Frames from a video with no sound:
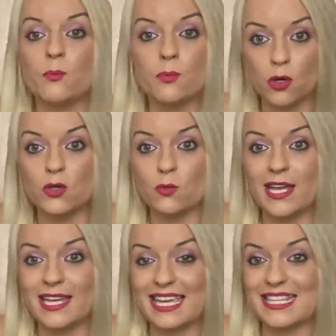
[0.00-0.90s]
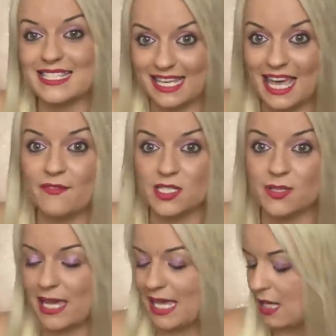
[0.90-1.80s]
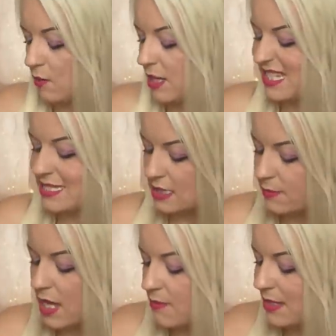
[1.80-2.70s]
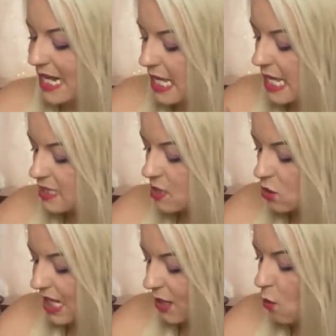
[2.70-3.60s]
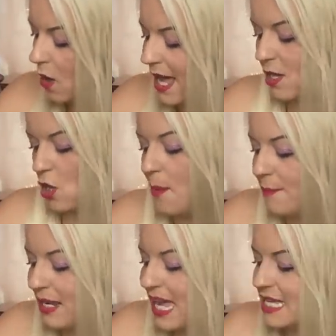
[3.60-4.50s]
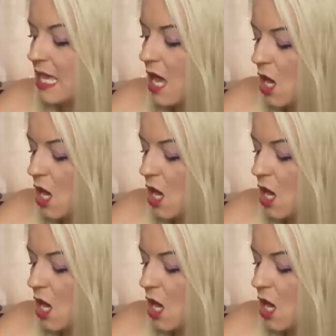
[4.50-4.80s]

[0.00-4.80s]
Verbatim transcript: put the work in together to make it work because at the moment it is looking quite a complex